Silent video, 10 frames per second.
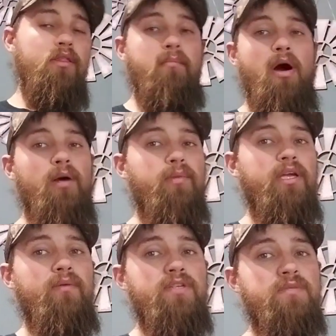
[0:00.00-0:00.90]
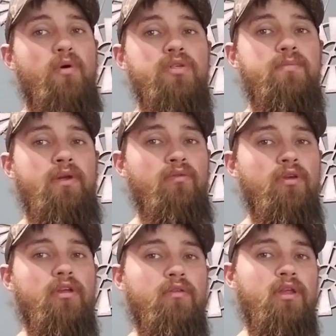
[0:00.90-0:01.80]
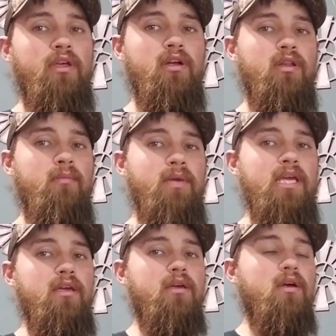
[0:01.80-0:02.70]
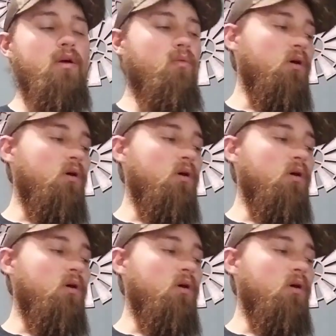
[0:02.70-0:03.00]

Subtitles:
The marbling was supposed to be really good in the meat.